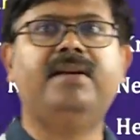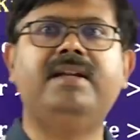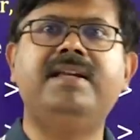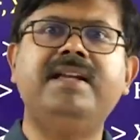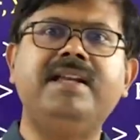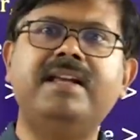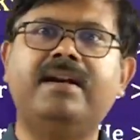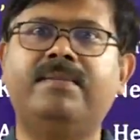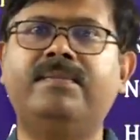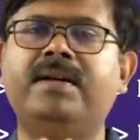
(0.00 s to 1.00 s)
in
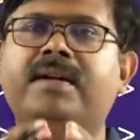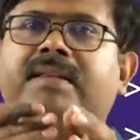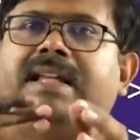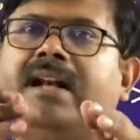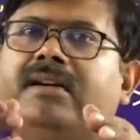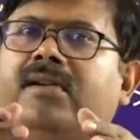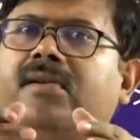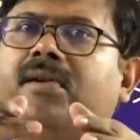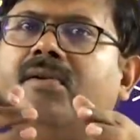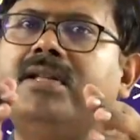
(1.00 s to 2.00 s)
helium, the
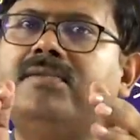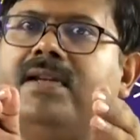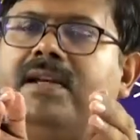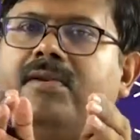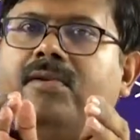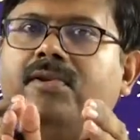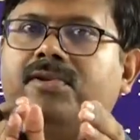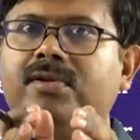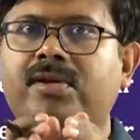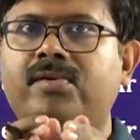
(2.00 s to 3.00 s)
electron cloud is very close
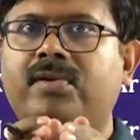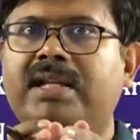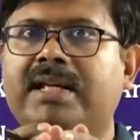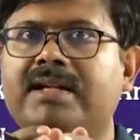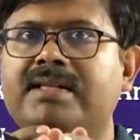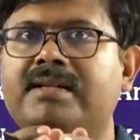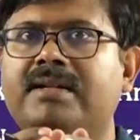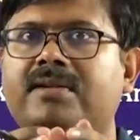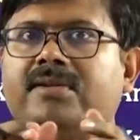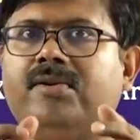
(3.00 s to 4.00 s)
to the nucleus.
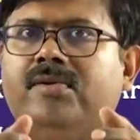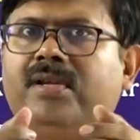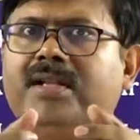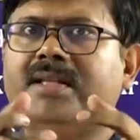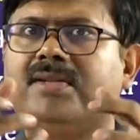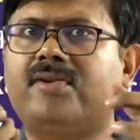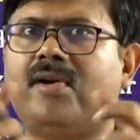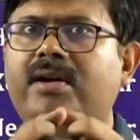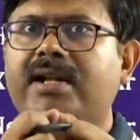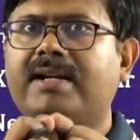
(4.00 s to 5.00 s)
So, nucleus is
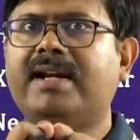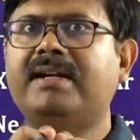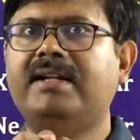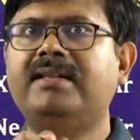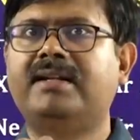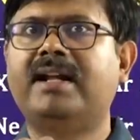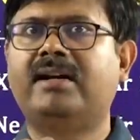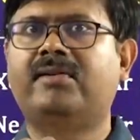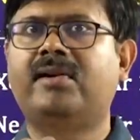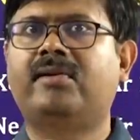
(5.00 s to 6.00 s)
strongly attracting that
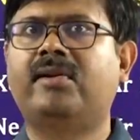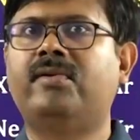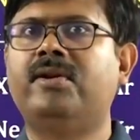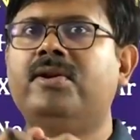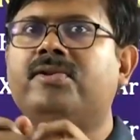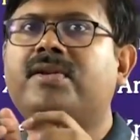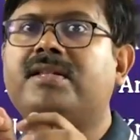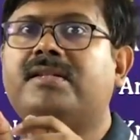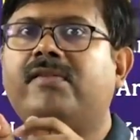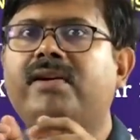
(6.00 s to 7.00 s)
electron cloud. So, it
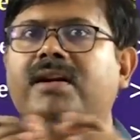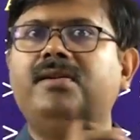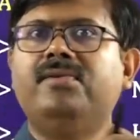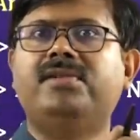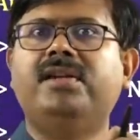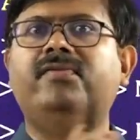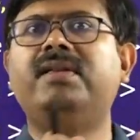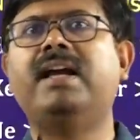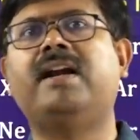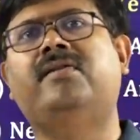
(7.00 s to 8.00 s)
is difficult to shift
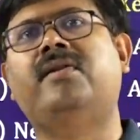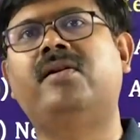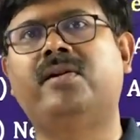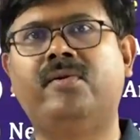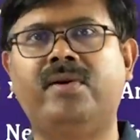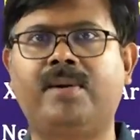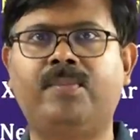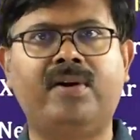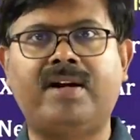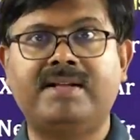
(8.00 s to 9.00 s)
the electron cloud or
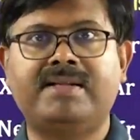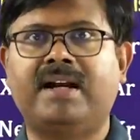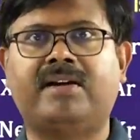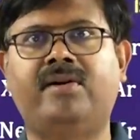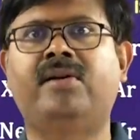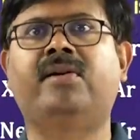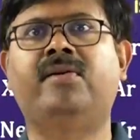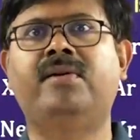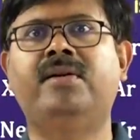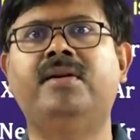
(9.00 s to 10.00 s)
polarize the electron
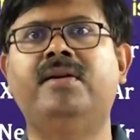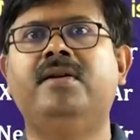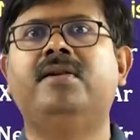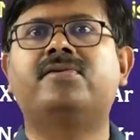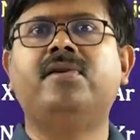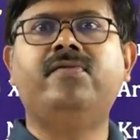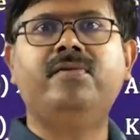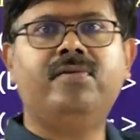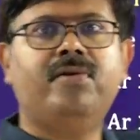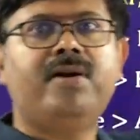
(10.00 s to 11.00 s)
cloud. So, if
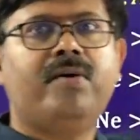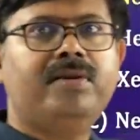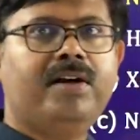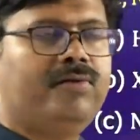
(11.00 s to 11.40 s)
you go down the